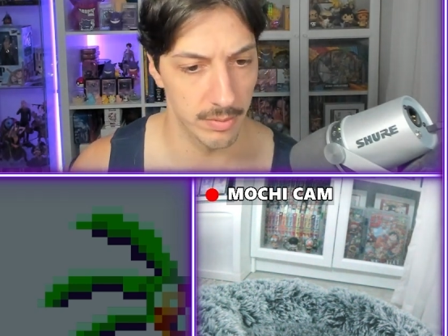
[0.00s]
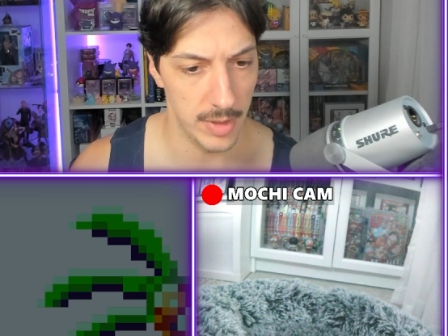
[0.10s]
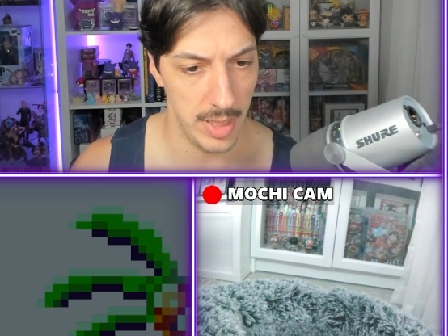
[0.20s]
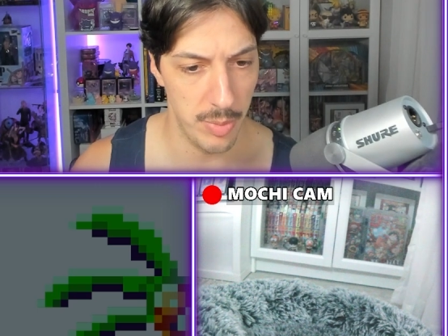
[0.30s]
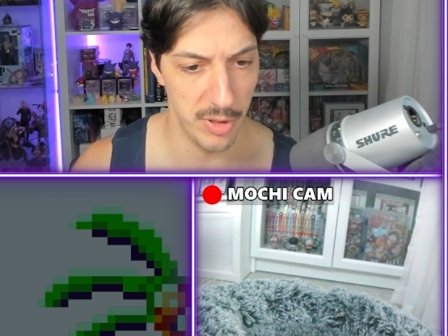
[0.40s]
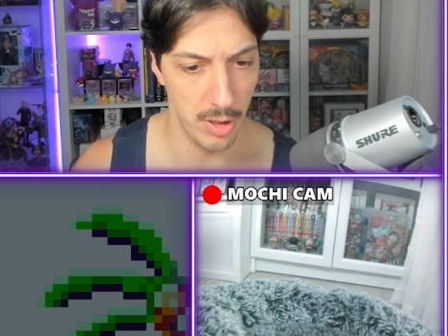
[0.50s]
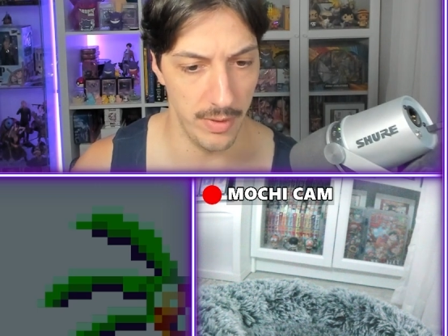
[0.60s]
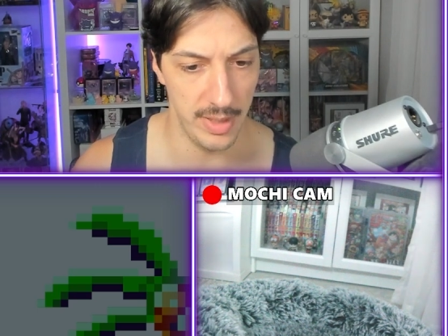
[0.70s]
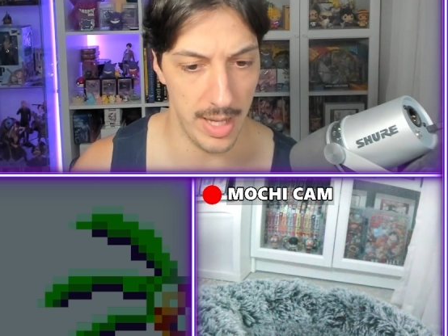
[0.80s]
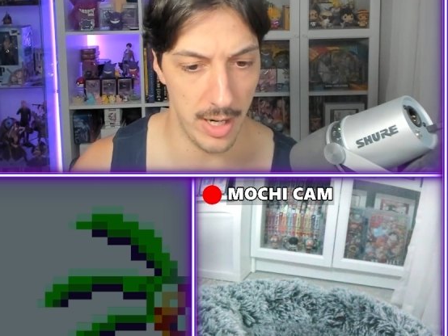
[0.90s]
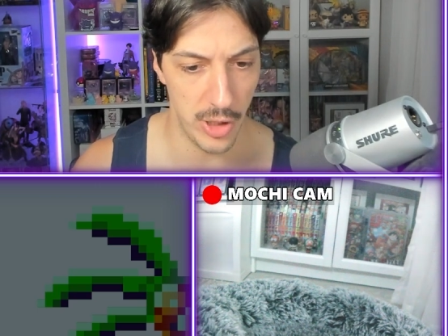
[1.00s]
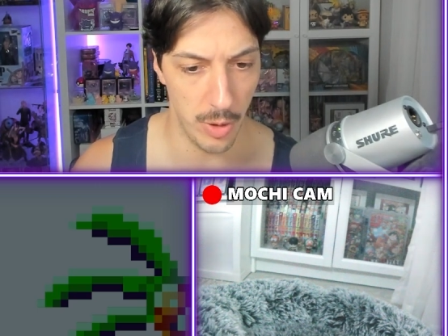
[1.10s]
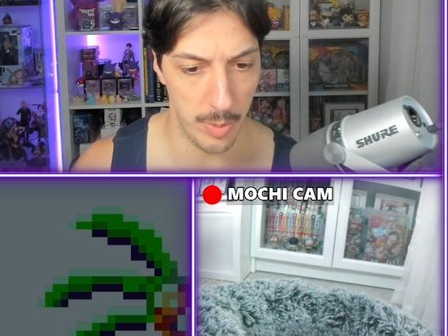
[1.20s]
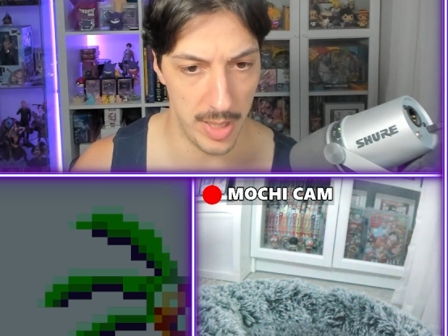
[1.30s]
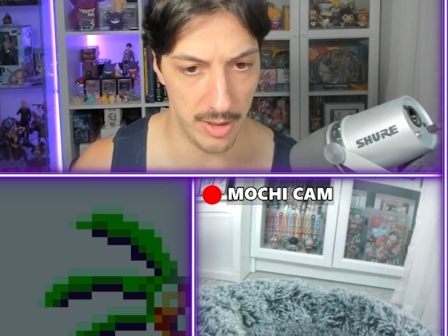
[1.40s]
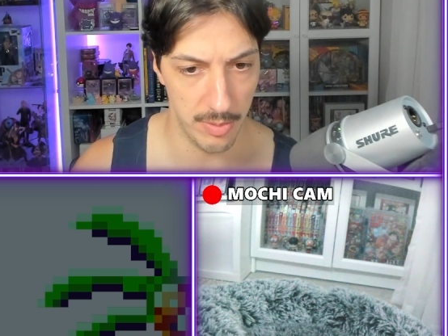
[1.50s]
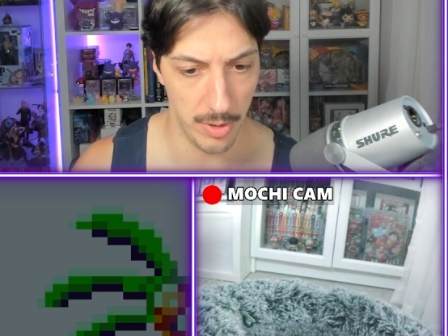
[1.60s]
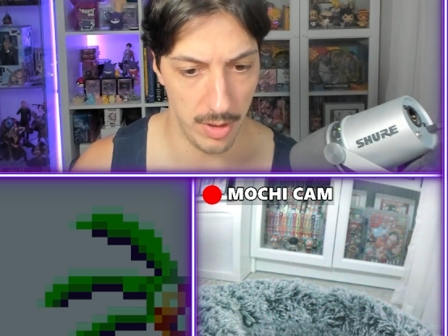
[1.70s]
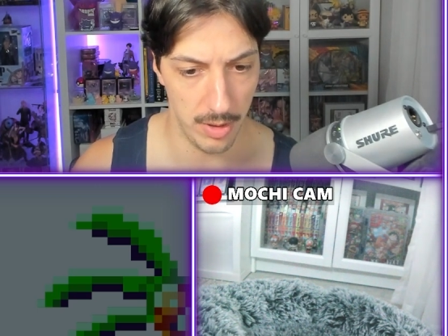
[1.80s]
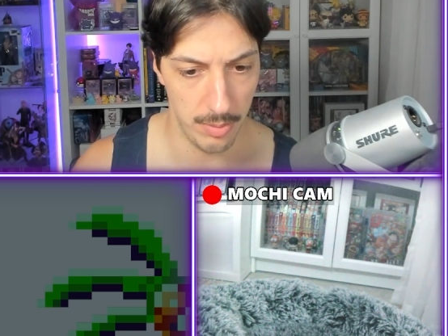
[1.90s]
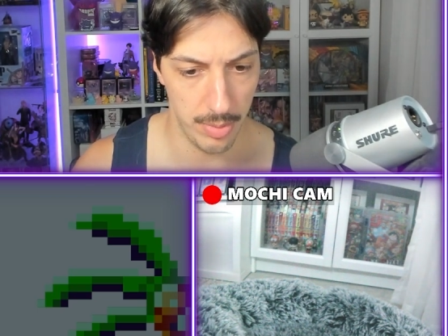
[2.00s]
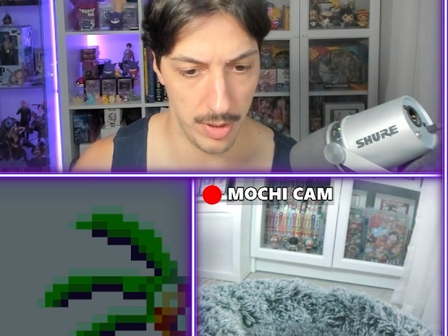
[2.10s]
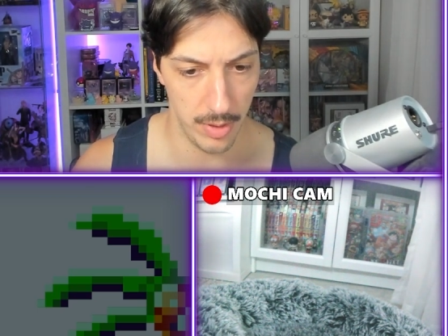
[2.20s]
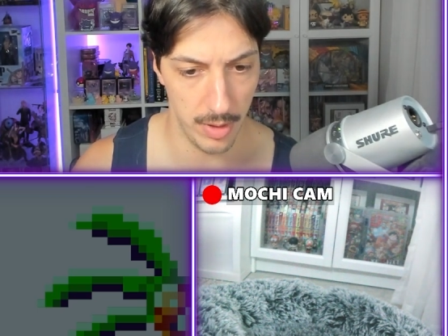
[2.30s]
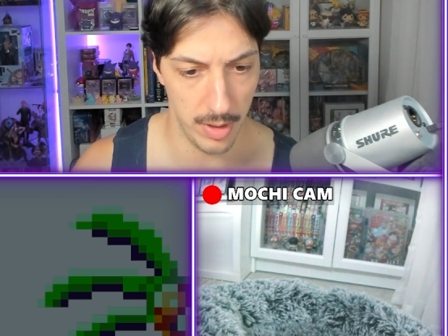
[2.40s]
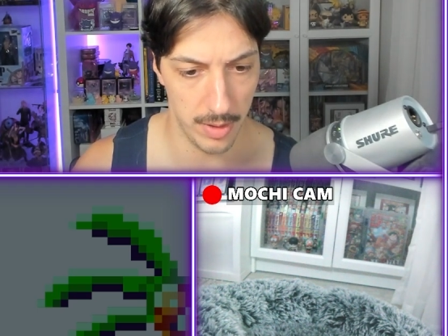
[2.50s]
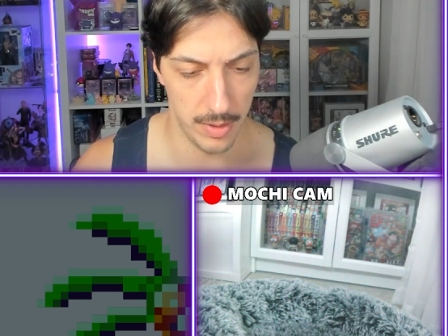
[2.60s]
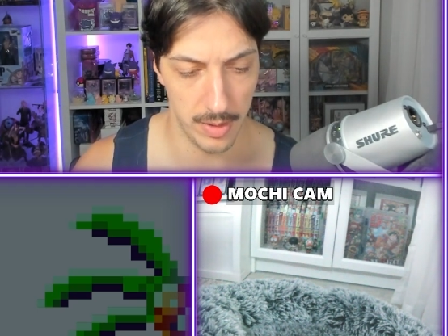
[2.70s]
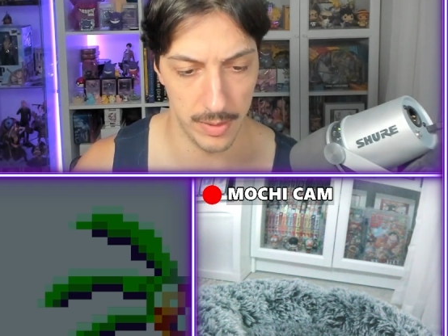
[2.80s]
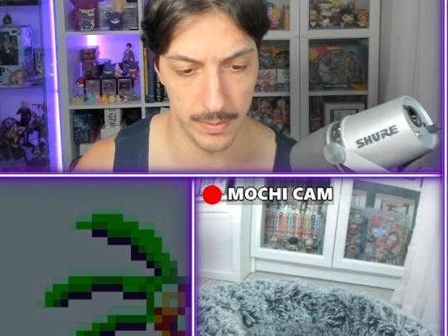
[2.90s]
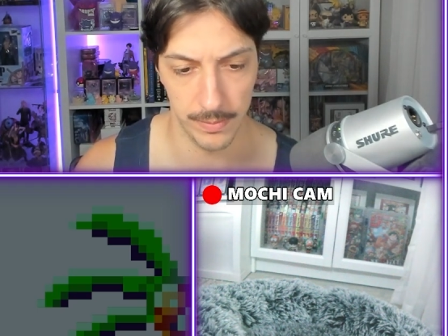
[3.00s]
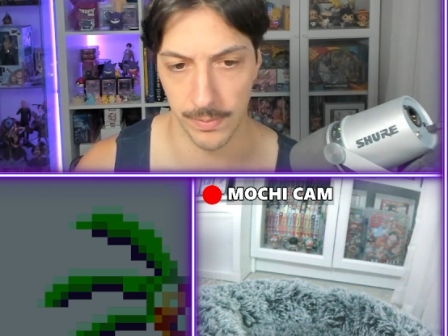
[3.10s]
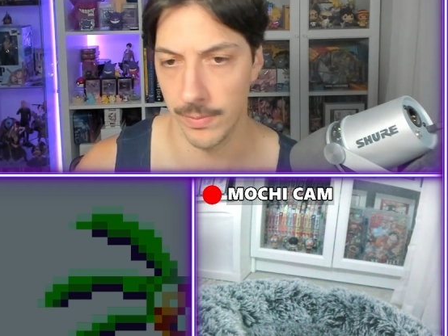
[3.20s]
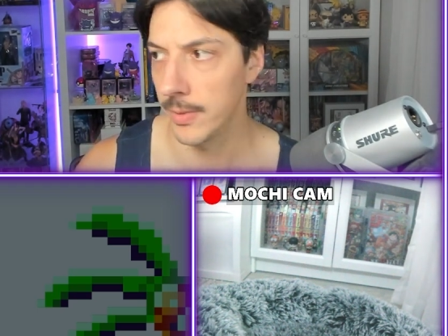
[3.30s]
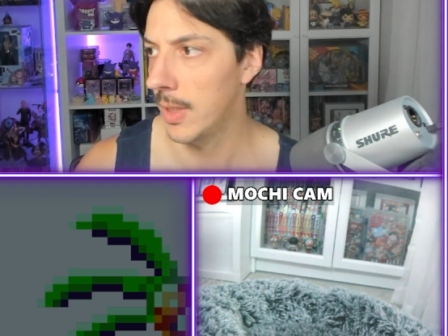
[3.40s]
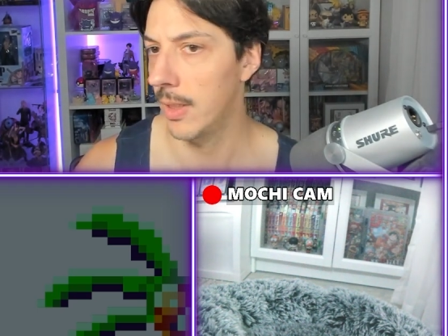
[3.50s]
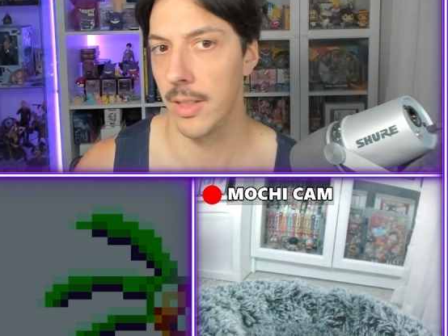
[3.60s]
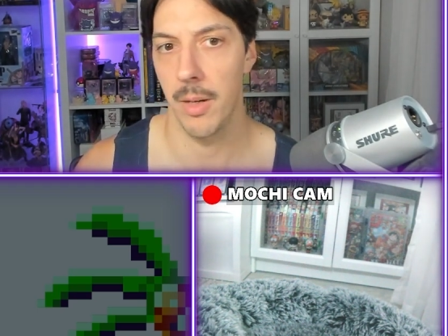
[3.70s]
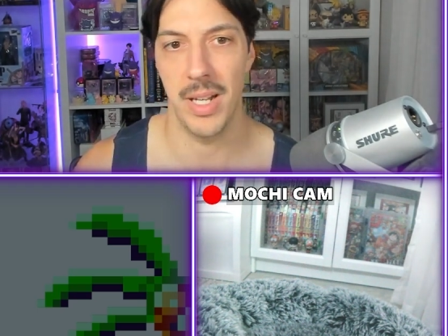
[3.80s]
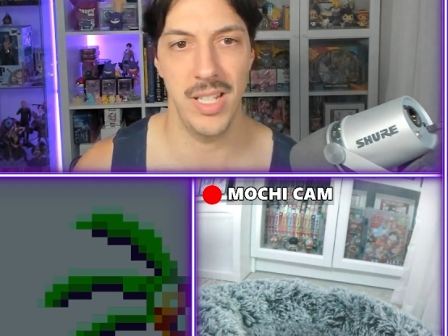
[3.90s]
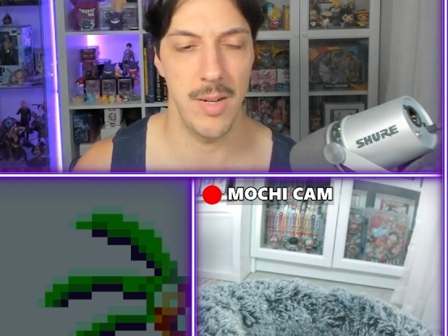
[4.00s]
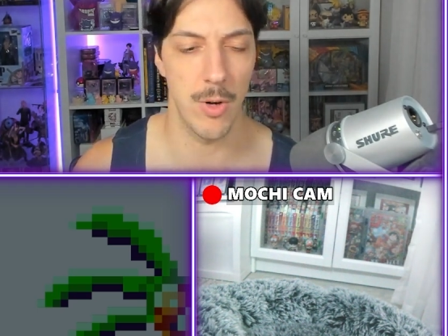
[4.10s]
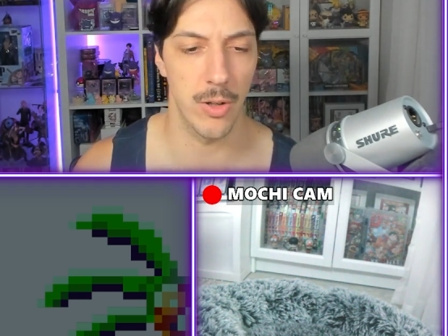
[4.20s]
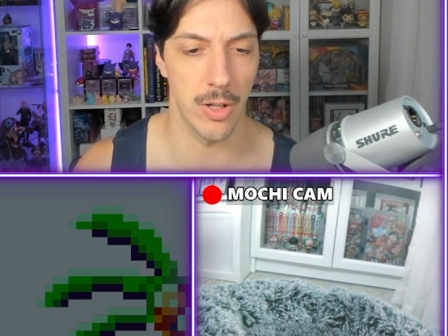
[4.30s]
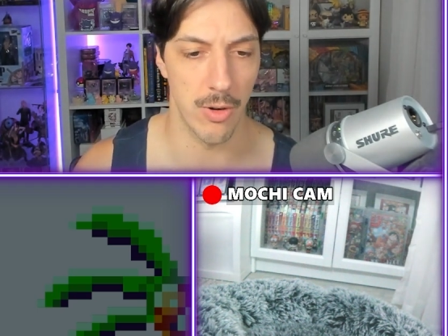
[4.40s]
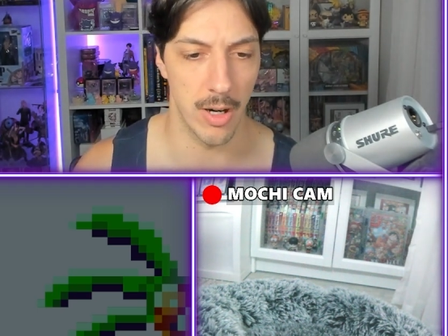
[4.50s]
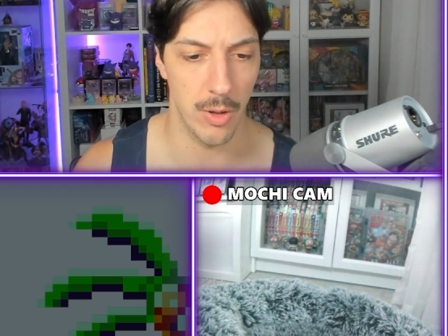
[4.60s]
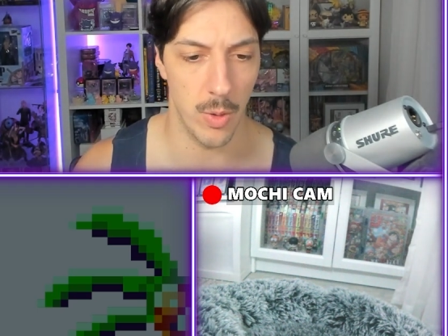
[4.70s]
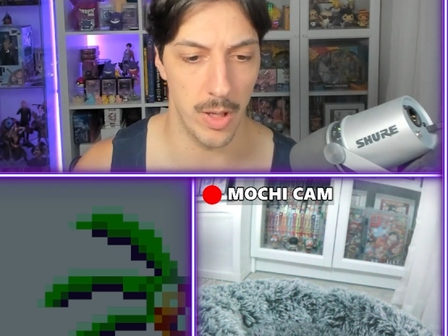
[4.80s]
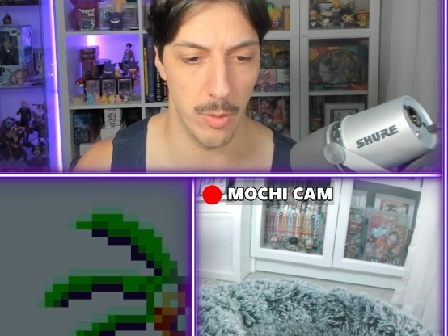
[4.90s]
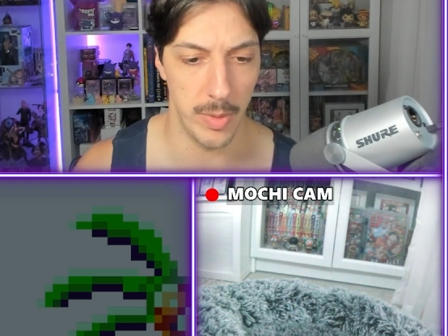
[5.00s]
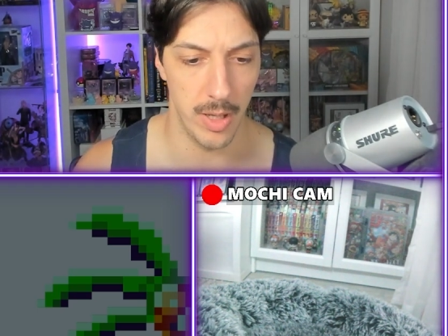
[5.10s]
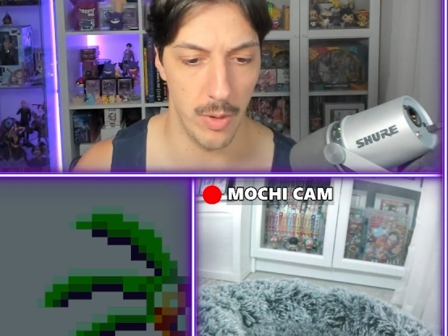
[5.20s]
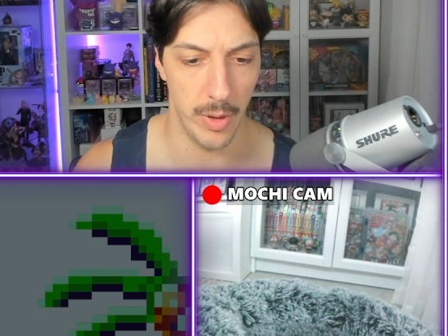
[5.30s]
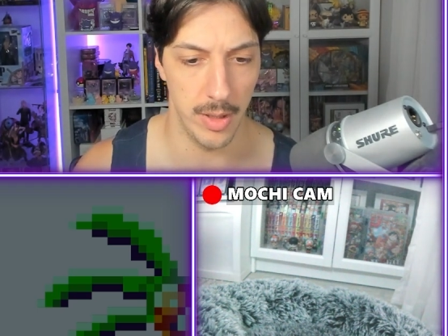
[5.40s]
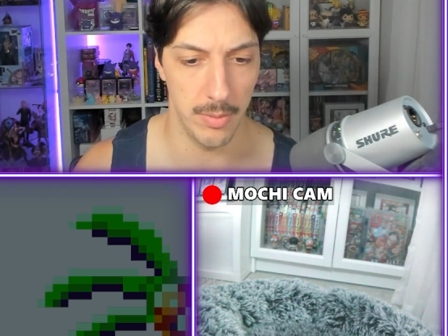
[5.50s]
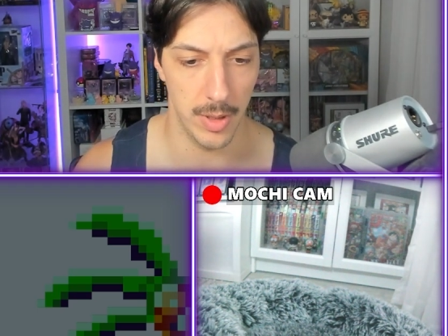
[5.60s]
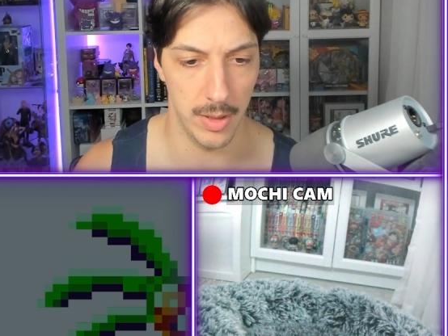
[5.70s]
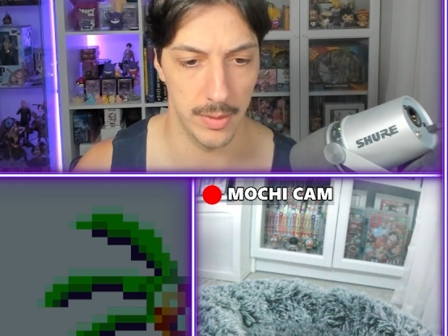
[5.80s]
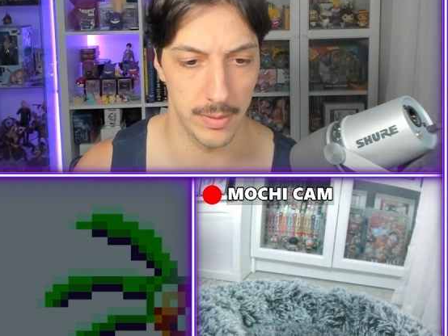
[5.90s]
I think preserving the energy on Peak is pretty good here. I mean, Team Rocket Grunt Coin would be annoying, but...